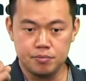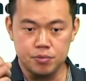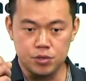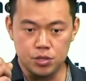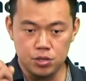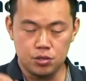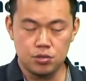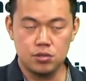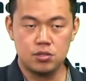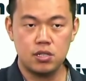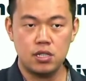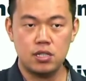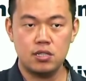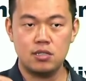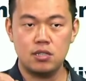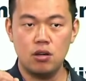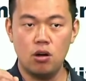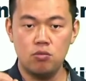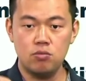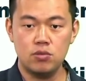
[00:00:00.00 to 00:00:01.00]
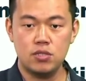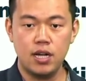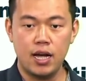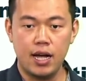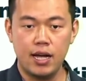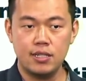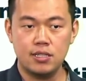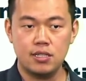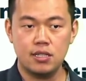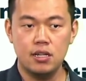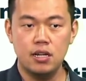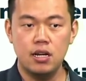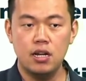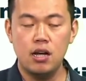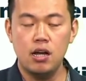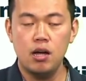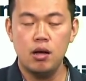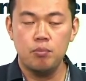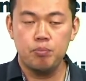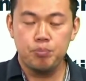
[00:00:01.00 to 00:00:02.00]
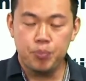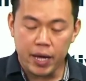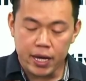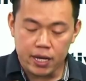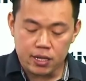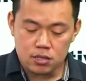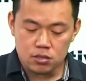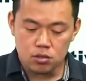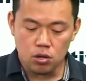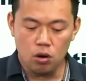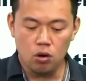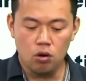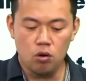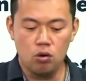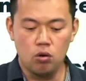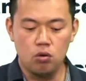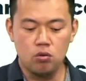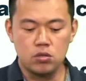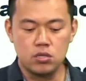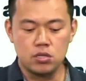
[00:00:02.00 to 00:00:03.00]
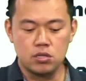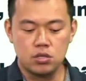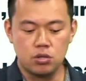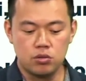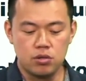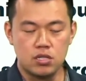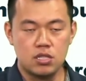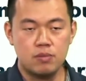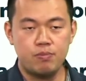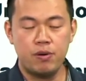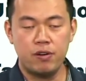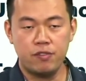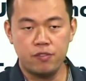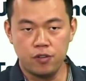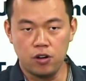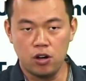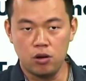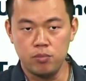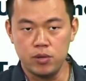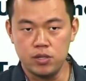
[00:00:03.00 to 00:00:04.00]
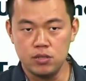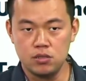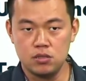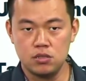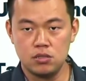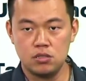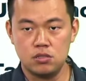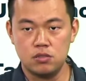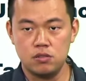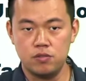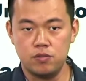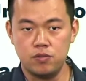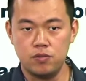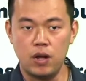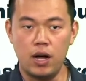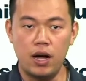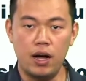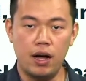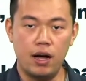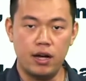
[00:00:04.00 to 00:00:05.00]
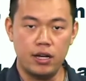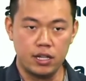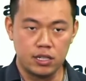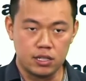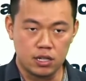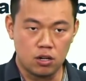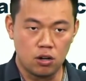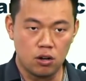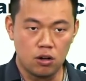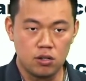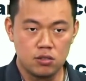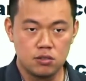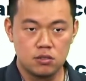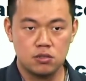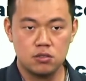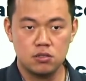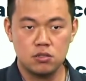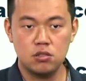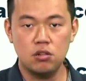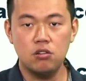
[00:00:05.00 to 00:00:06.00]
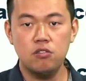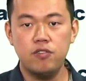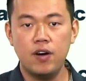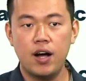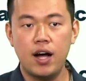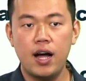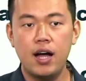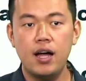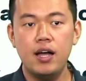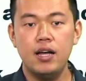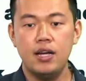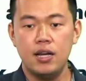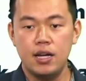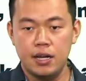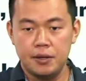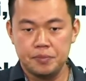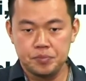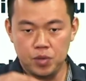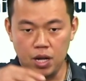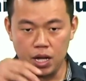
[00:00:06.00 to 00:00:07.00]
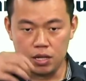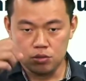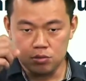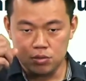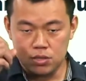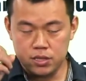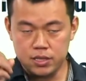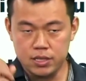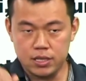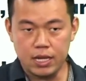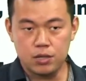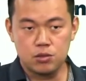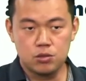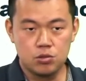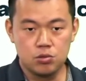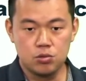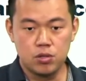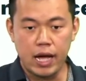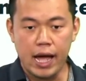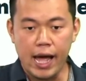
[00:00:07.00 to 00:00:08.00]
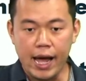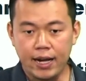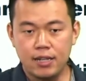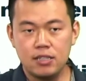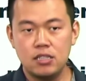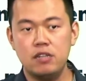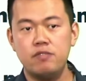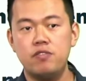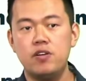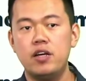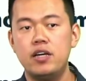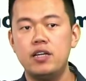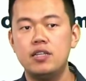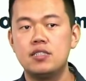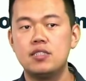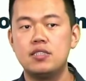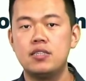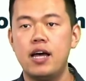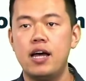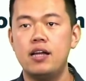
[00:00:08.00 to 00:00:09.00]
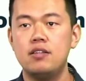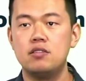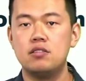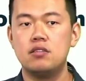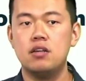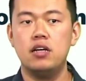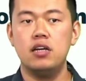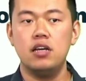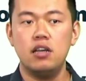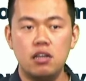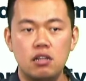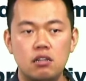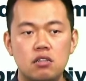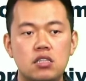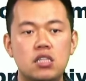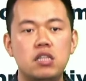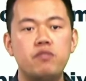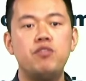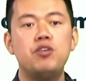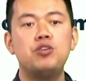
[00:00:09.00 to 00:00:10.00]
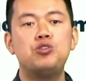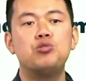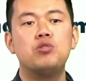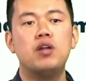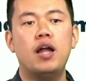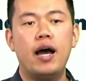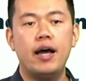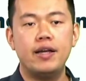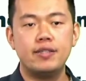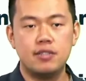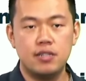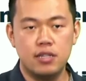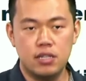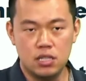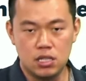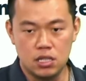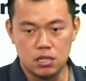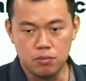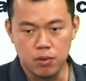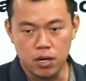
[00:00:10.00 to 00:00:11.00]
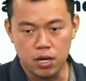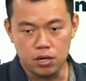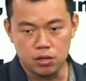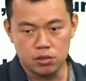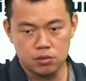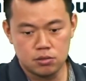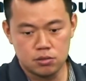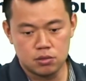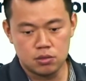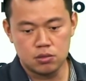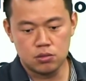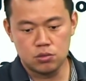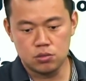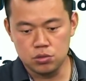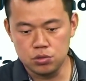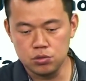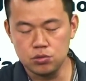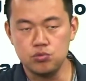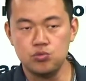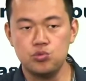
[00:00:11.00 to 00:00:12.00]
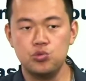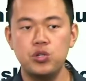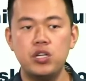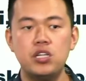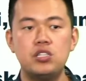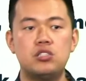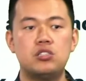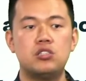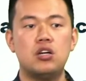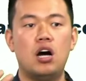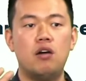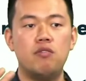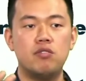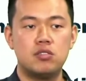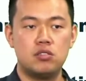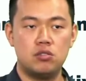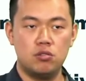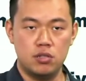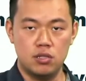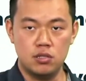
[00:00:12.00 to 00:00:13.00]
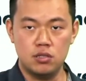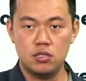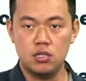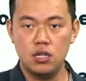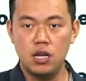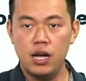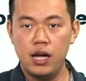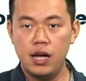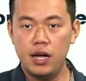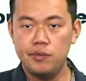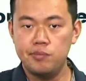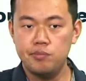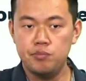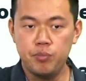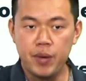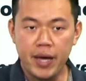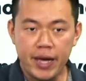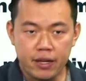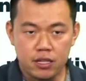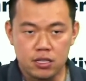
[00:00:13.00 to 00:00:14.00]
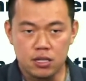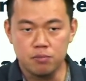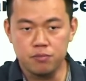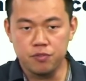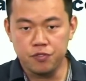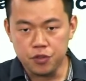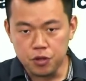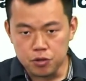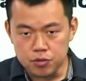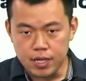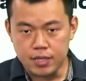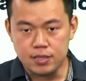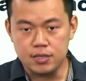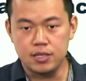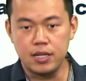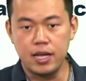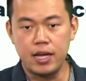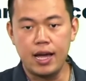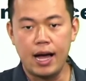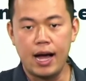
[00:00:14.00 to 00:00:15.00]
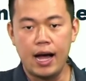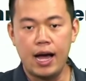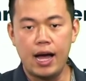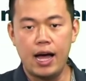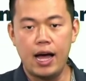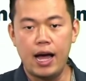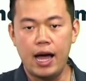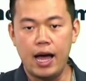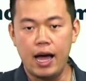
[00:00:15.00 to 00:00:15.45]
use this OnTask based on the students' performance in the course so far to actively send individualized emails to reach our students, make them feel that they are